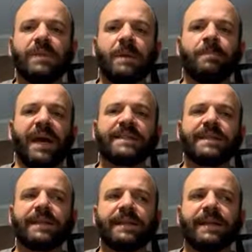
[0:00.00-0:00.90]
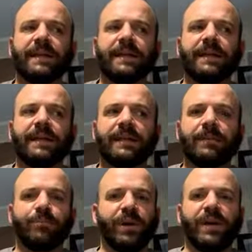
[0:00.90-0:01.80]
basically,
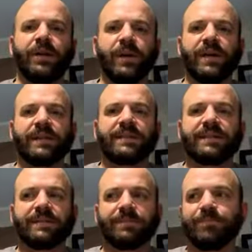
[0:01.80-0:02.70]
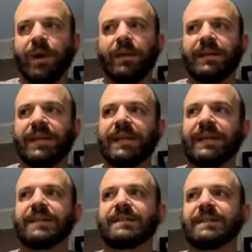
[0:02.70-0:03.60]
breeding crickets is probably the
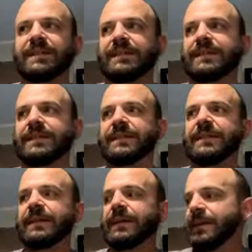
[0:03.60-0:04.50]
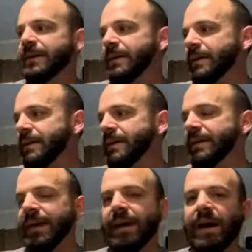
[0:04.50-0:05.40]
easiest.
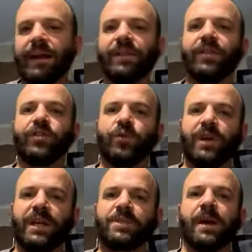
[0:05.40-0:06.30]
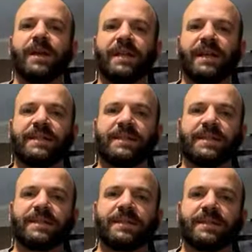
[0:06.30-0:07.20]
Yeah, out of the three, it's probably the
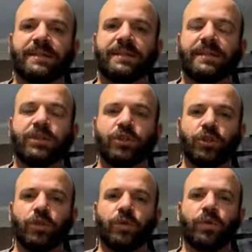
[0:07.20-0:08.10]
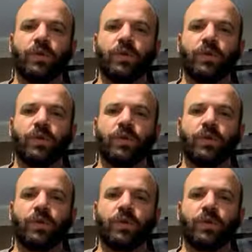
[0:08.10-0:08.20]
easiest to do.